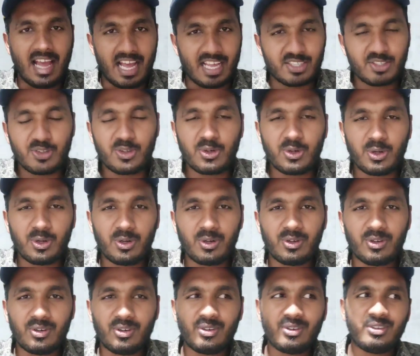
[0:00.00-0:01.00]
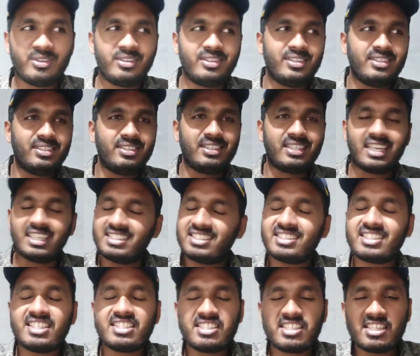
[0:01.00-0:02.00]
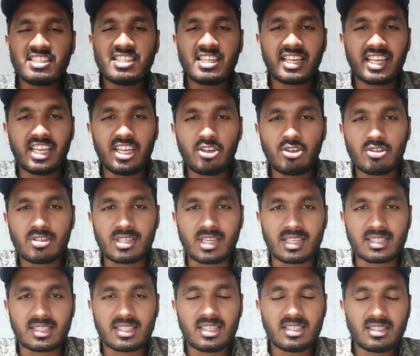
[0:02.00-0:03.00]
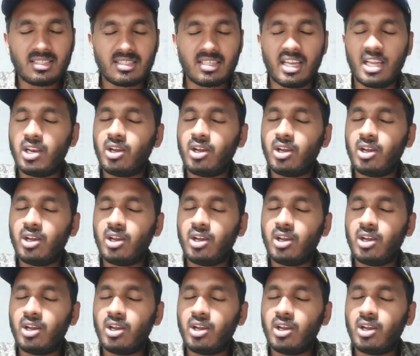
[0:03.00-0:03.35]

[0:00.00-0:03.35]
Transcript: As you know, consistency is the key to success.